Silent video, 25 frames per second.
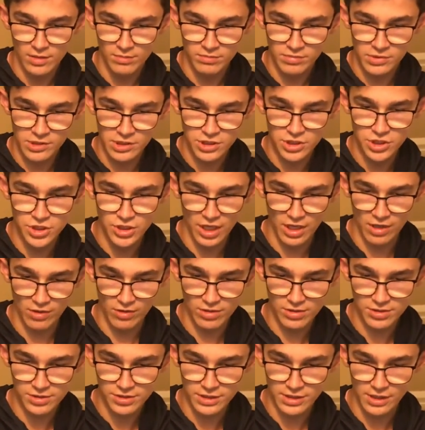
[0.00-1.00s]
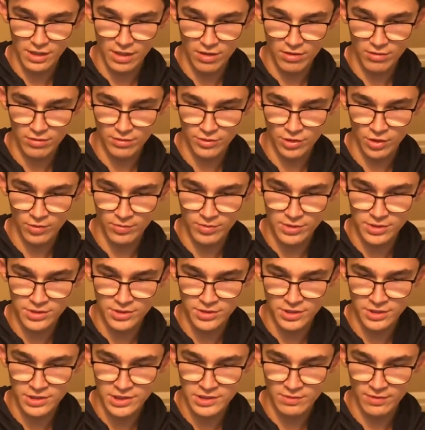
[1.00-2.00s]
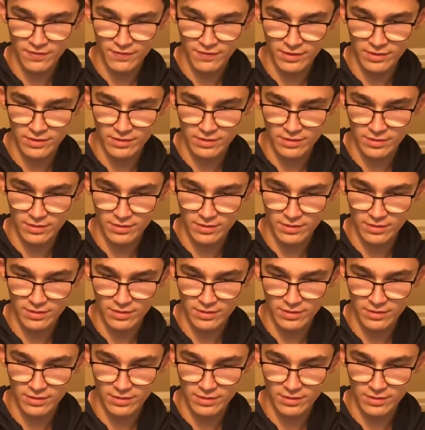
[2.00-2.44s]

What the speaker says: Be generous, you know, don't be stingy with it.